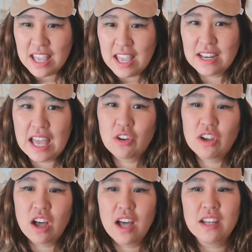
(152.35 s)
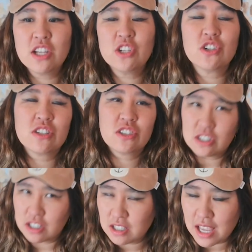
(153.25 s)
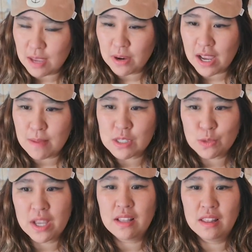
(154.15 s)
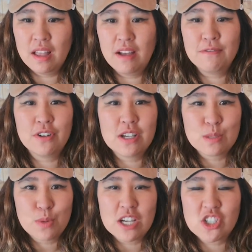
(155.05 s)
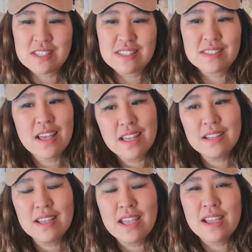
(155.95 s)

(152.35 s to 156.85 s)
and how God understood Abraham's great love for his precious son